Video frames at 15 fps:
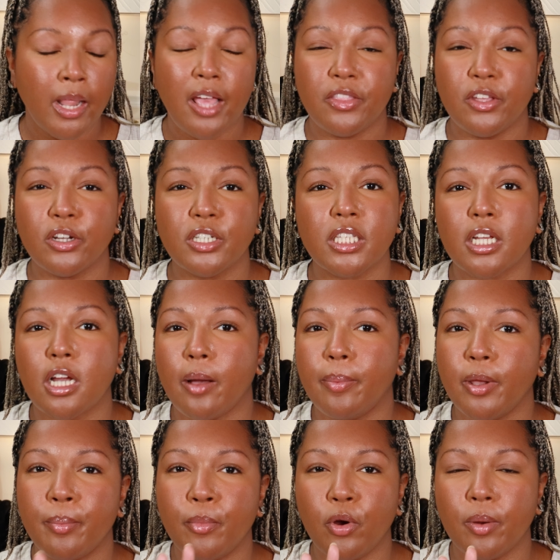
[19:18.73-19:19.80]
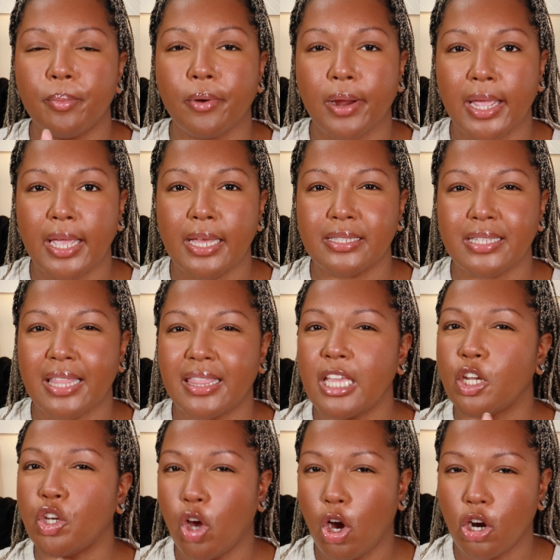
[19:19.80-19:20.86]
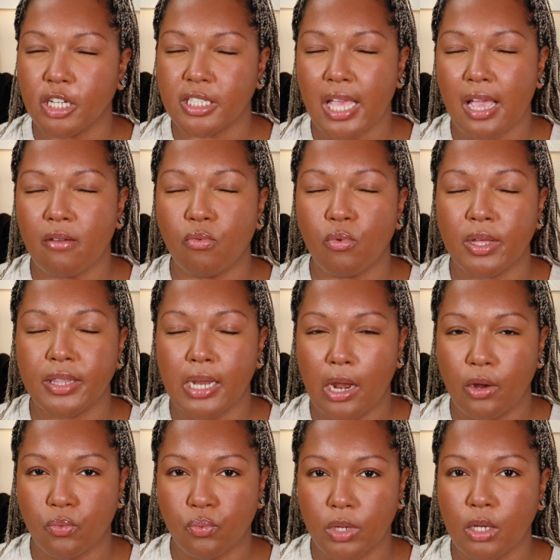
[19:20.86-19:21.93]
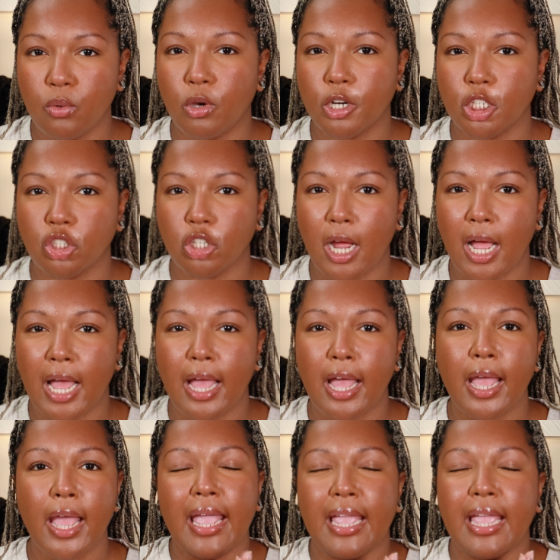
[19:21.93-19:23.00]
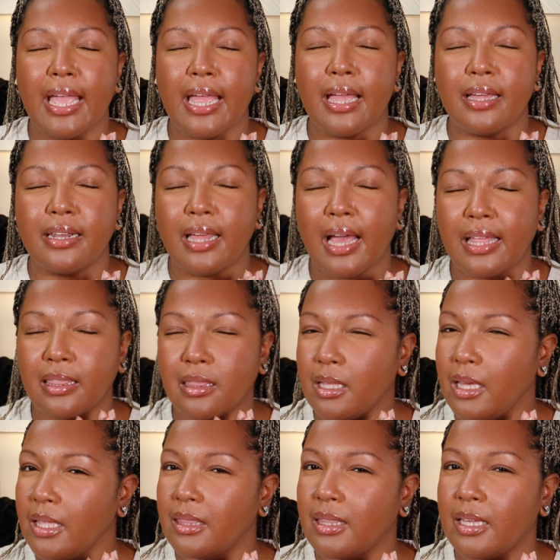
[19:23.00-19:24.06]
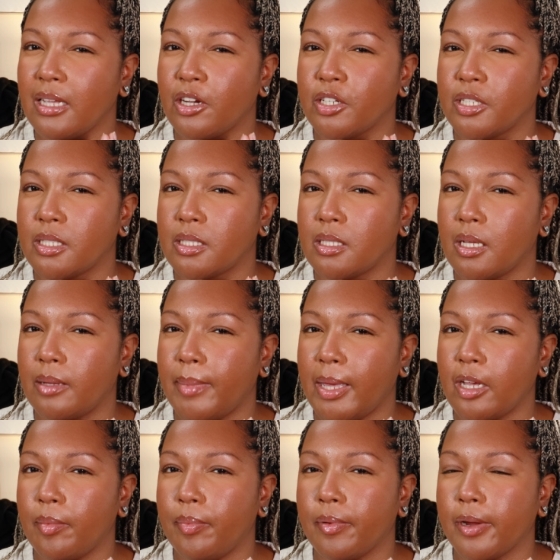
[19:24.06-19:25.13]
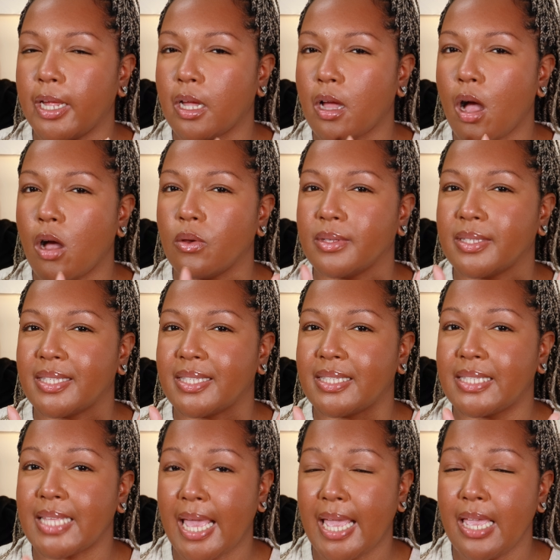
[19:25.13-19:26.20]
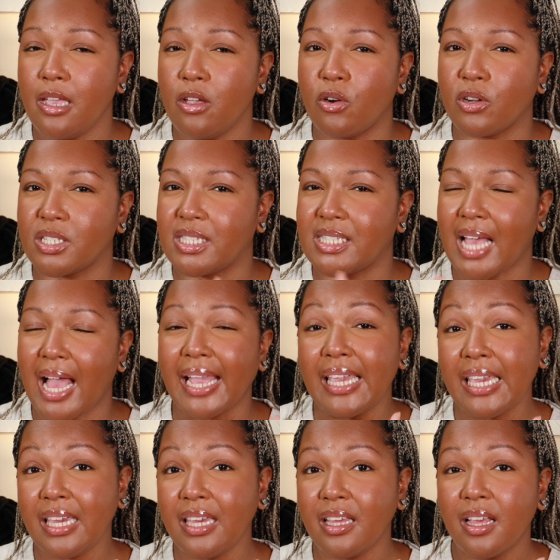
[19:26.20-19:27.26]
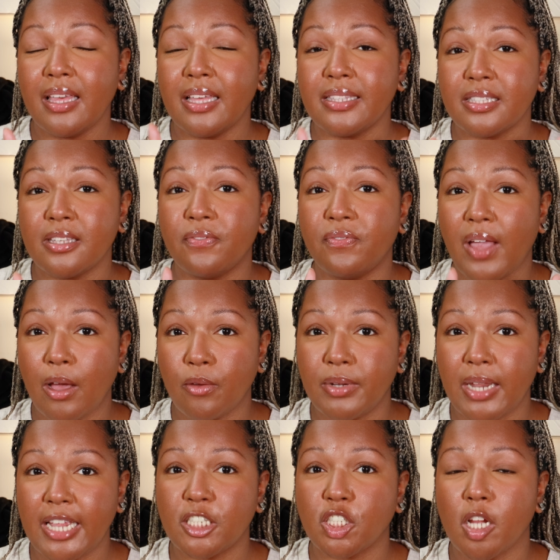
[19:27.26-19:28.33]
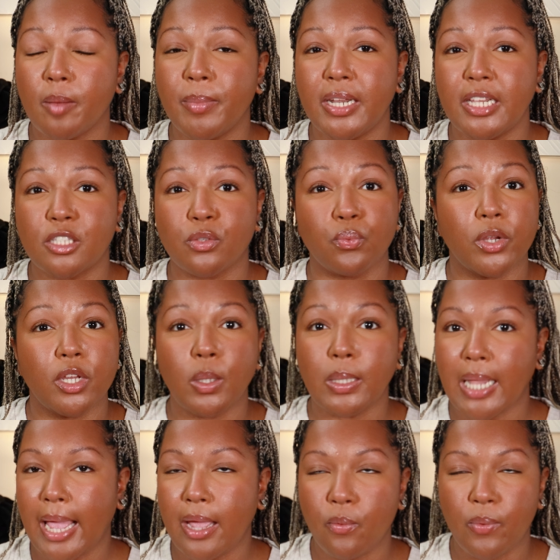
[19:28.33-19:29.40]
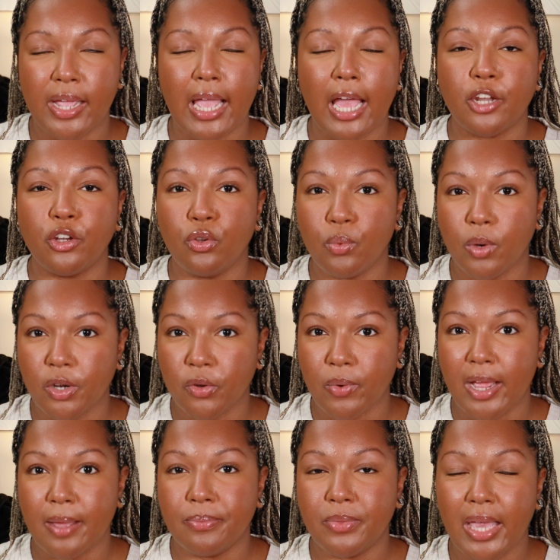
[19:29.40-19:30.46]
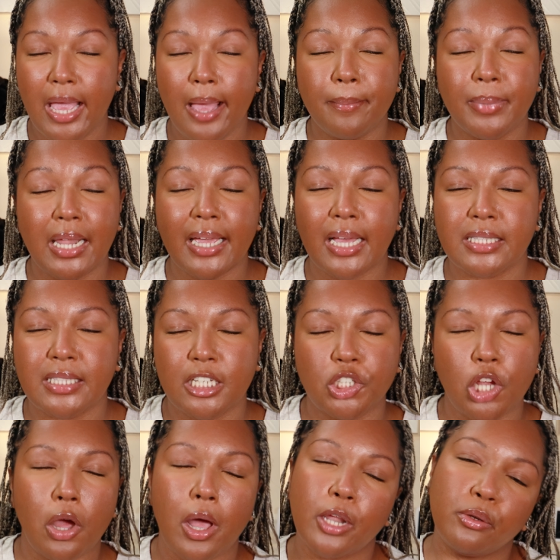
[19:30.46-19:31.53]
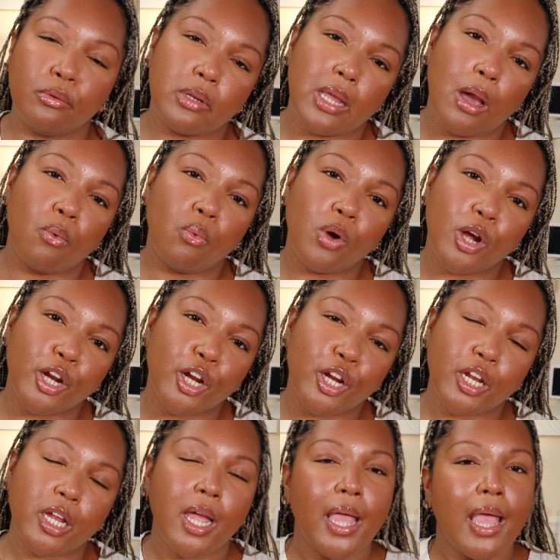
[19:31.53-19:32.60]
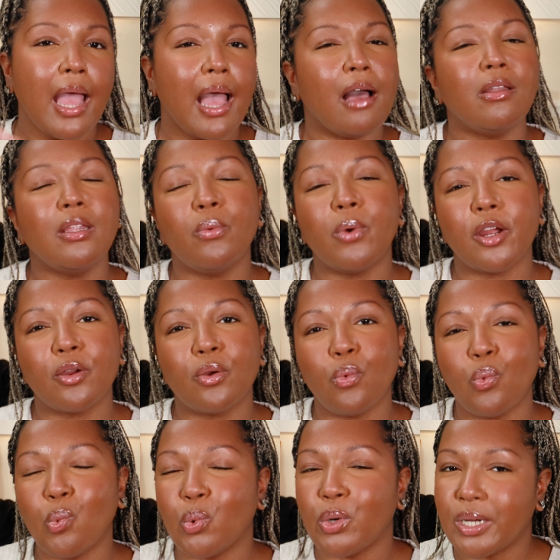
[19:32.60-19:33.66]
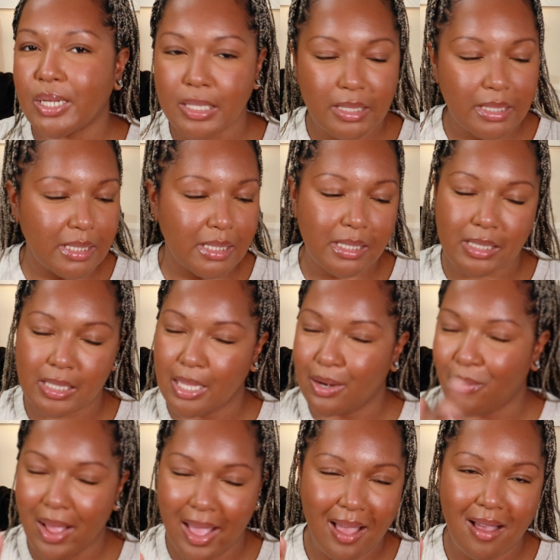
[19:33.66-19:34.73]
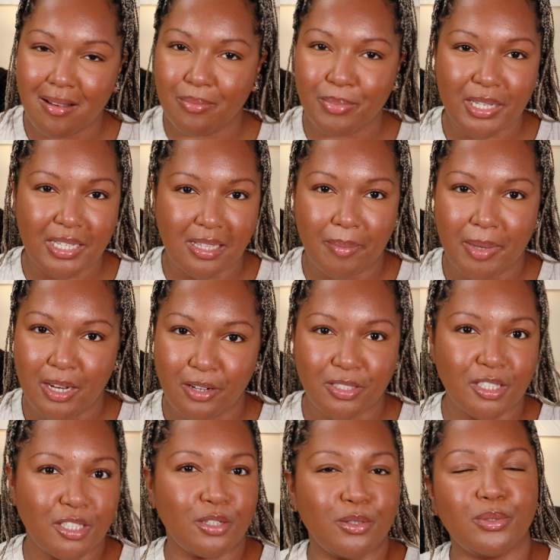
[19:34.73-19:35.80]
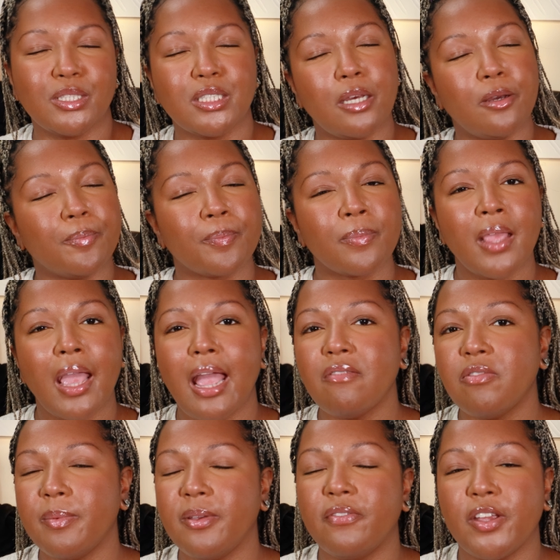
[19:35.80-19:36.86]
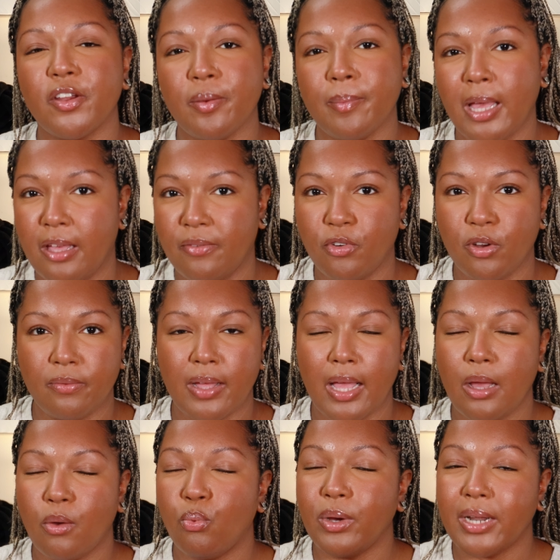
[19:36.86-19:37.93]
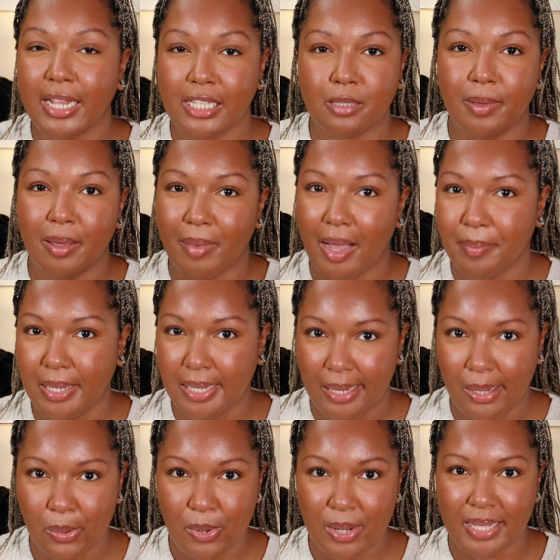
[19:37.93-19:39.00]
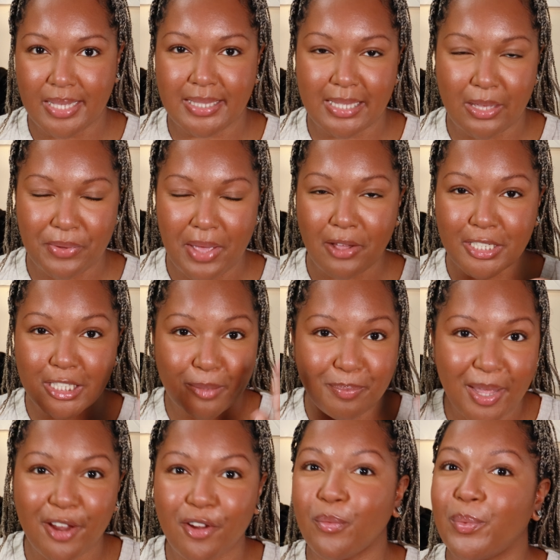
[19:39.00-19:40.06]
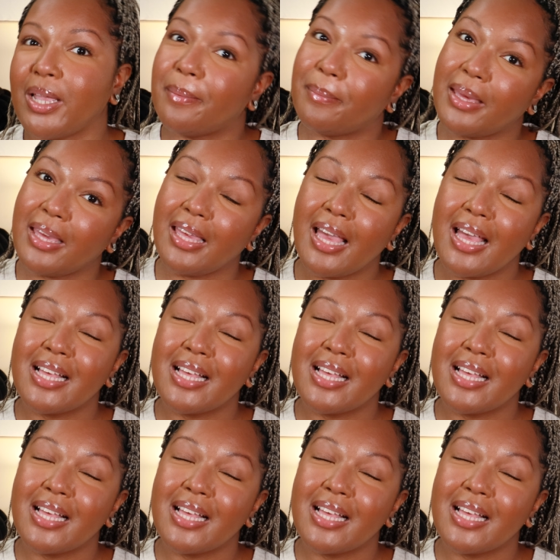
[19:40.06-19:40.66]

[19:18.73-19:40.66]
There's a couple of more brands. I think Nars have one that I really want to try, and I think there's a makeup brand called Say or Sai. It's a foundation, but it's real lightweight. I do want to grab that, but like I said, y'all, I do not work. I only work once in a while because I'm in nursing school. So I have to be very mindful of what I spend my money on. So y'all just bear with me.